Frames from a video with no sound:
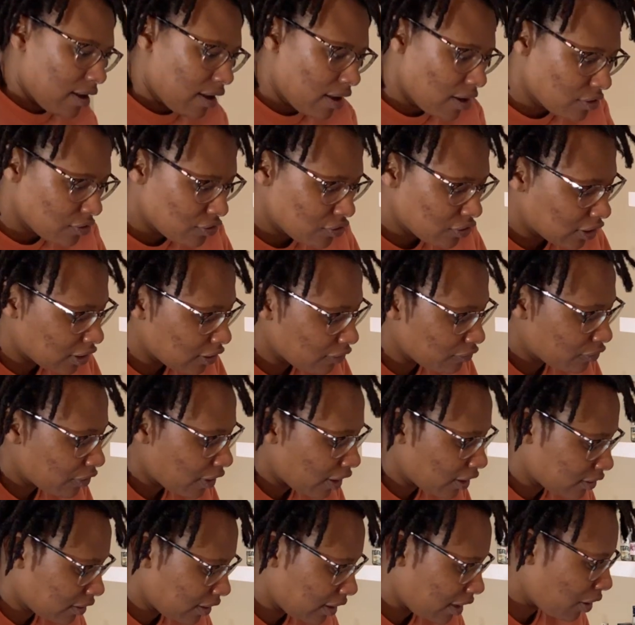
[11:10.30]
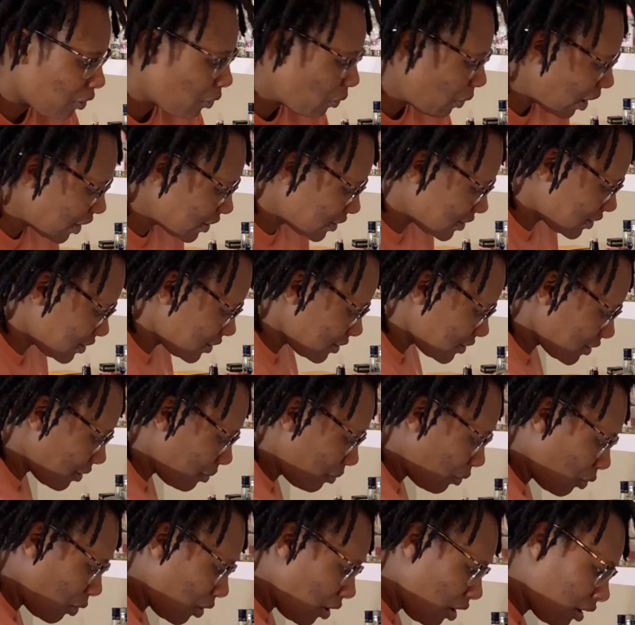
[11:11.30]
and to give that egg whites
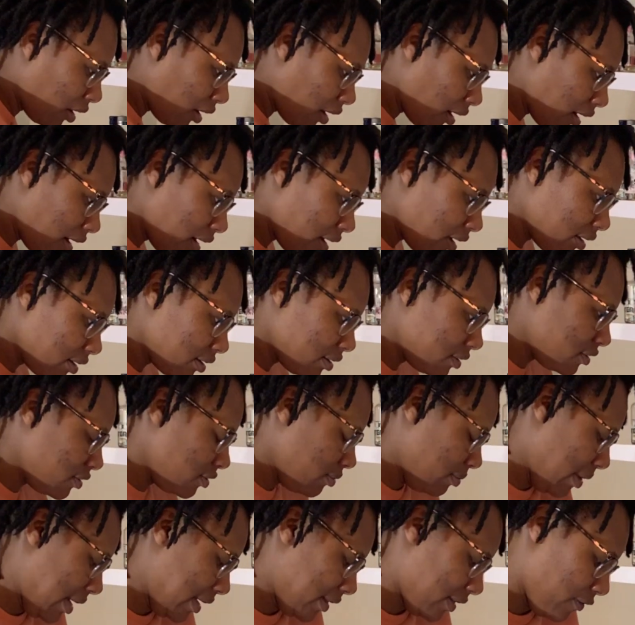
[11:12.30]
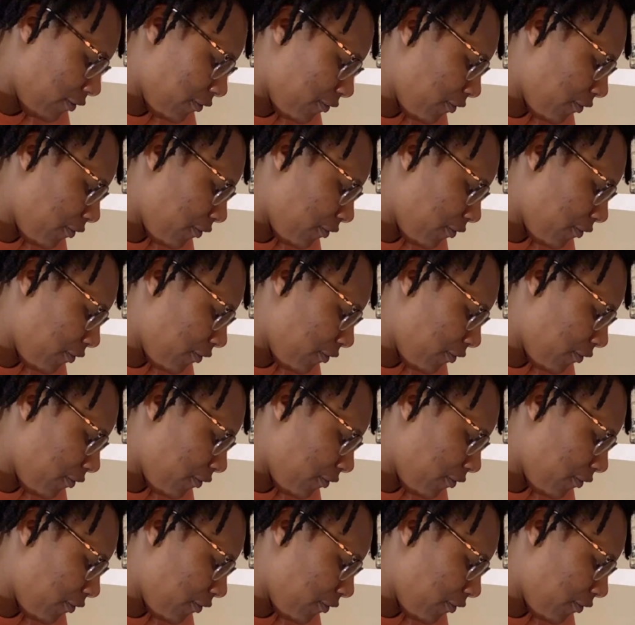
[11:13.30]
some work and to make the